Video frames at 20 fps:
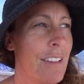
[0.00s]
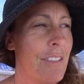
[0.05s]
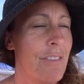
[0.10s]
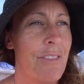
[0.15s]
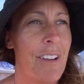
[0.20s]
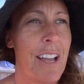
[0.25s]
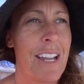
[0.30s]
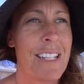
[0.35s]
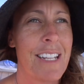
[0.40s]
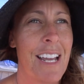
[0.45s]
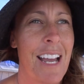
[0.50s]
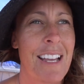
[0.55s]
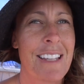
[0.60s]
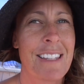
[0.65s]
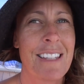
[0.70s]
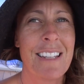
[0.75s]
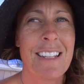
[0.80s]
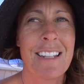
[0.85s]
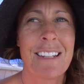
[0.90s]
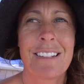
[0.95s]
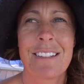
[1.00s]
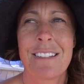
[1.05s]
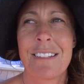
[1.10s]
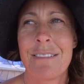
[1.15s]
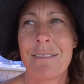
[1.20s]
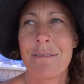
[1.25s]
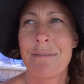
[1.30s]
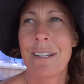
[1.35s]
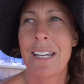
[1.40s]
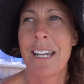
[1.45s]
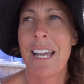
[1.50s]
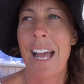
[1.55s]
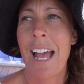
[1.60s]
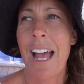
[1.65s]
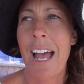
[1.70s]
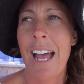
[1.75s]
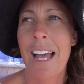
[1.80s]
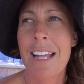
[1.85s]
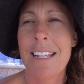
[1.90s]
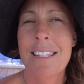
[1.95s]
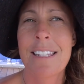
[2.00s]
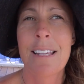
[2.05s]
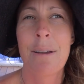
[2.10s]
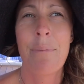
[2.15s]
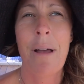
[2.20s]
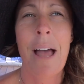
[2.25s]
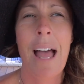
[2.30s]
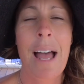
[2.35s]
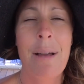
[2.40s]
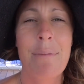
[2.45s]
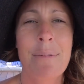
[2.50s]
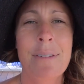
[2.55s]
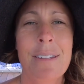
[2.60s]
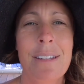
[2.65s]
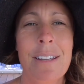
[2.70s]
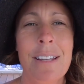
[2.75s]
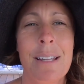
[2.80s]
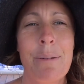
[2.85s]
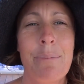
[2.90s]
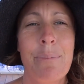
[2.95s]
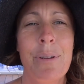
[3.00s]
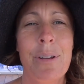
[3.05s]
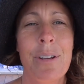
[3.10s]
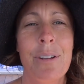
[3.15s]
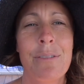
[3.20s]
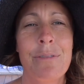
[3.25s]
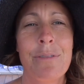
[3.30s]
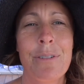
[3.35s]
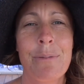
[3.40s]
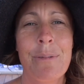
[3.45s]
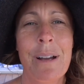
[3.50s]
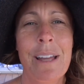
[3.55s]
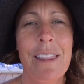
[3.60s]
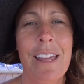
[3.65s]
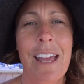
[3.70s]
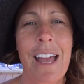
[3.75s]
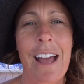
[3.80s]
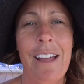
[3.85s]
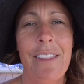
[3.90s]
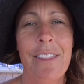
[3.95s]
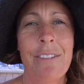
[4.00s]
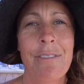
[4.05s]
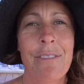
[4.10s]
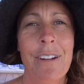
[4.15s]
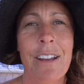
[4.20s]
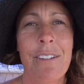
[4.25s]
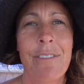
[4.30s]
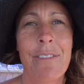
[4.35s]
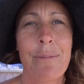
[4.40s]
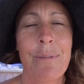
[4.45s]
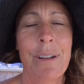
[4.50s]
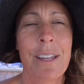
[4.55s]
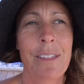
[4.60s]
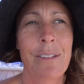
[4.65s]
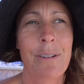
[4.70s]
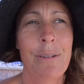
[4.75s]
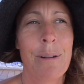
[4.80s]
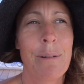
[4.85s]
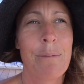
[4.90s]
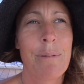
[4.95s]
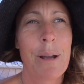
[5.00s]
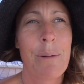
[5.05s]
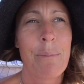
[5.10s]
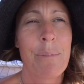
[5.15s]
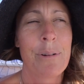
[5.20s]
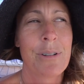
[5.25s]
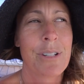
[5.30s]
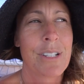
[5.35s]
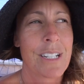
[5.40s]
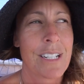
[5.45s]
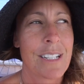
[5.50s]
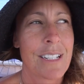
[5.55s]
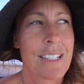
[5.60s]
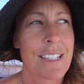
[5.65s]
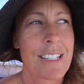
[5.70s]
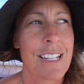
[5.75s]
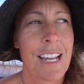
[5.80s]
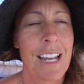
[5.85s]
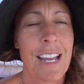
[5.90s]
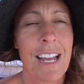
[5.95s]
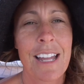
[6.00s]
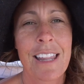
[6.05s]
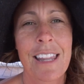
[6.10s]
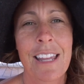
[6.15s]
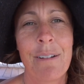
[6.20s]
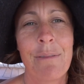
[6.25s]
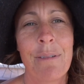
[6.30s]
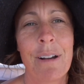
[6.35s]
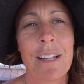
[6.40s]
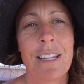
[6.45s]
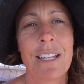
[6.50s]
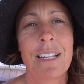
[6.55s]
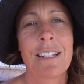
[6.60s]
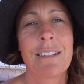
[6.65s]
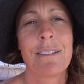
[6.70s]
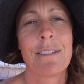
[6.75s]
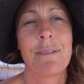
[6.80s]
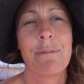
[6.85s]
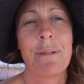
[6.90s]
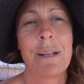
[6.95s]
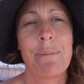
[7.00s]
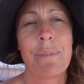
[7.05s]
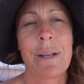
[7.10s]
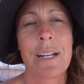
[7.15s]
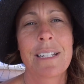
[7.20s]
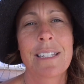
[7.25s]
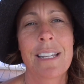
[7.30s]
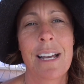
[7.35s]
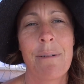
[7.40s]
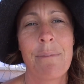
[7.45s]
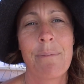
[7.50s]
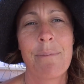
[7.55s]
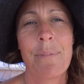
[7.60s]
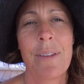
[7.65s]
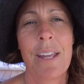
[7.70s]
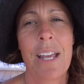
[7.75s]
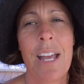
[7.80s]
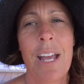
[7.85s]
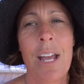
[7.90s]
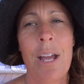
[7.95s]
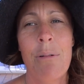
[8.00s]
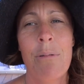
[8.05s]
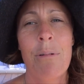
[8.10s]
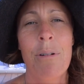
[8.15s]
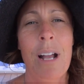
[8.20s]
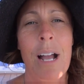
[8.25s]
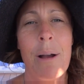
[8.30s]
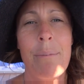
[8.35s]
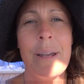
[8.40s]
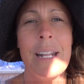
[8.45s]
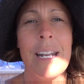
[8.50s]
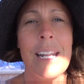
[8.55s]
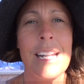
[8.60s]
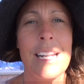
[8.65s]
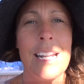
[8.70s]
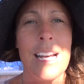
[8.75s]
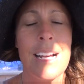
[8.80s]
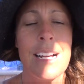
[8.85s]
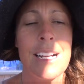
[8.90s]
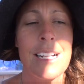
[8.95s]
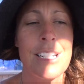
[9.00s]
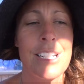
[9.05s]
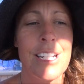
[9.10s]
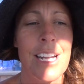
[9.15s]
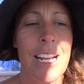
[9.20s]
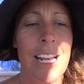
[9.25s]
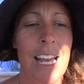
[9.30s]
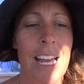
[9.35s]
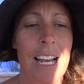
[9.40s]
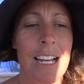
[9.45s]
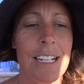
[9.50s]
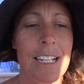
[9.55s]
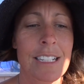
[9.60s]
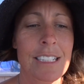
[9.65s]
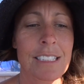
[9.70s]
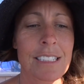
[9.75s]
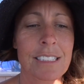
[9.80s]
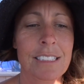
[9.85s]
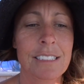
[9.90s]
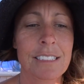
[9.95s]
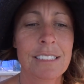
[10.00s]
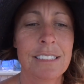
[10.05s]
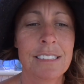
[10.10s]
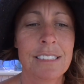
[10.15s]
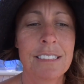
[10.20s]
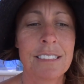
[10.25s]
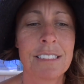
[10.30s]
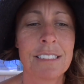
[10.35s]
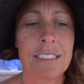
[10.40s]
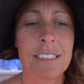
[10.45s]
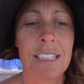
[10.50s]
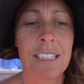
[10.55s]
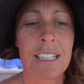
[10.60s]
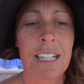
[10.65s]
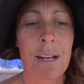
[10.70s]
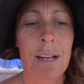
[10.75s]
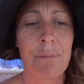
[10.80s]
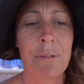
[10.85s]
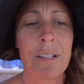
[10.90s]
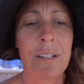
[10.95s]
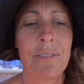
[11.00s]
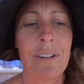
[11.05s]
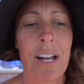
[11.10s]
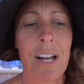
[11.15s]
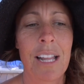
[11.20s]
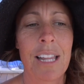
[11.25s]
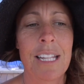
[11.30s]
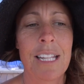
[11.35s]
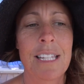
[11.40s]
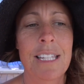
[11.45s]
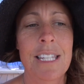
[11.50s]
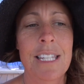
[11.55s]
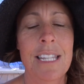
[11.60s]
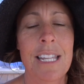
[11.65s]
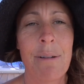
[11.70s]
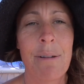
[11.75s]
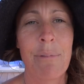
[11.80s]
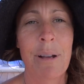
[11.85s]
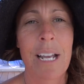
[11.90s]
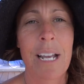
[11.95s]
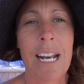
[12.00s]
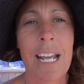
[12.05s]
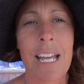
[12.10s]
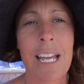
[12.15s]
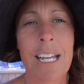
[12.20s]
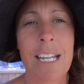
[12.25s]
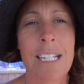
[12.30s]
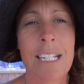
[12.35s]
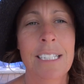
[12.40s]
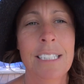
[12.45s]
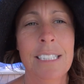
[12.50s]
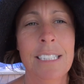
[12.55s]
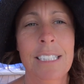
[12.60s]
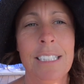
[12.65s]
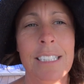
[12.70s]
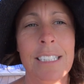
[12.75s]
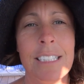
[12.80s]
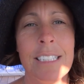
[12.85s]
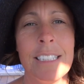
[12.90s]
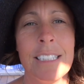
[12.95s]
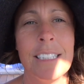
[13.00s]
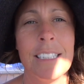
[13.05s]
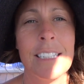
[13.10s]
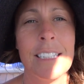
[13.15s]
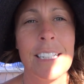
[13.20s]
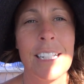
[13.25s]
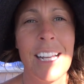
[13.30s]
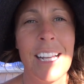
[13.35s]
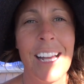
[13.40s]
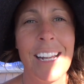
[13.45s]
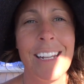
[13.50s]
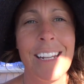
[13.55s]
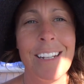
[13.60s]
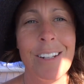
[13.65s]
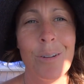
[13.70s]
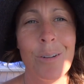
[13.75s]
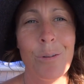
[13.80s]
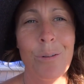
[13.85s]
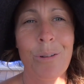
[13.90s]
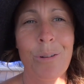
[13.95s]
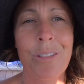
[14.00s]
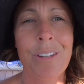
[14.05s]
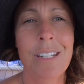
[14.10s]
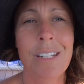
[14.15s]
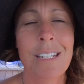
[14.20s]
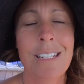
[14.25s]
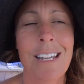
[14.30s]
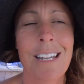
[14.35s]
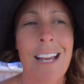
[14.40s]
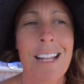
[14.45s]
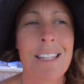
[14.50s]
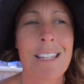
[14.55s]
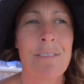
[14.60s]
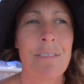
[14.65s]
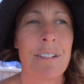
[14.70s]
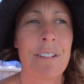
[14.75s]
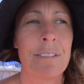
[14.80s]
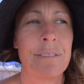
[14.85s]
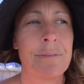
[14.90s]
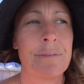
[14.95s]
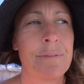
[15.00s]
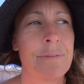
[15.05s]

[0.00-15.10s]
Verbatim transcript: fate has it we had some absolutely beautiful weather out in the reef, and we thought we won't push it and stay out there while the wind picks up. We'll come in and check out a couple of islands, and then we're gonna gun it north to Townsville.